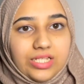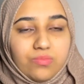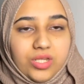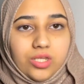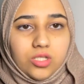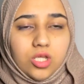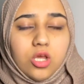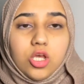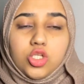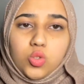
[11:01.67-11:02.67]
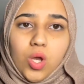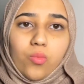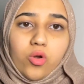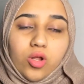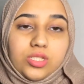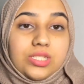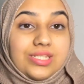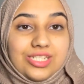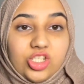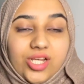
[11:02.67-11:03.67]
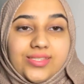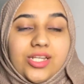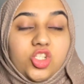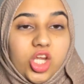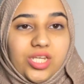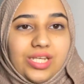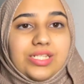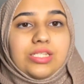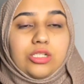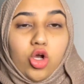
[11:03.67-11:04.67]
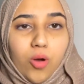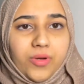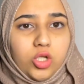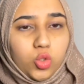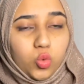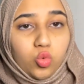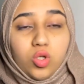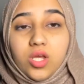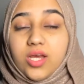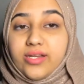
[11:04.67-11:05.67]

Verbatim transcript: experience. So I would also suggest that Jenkins is a common tool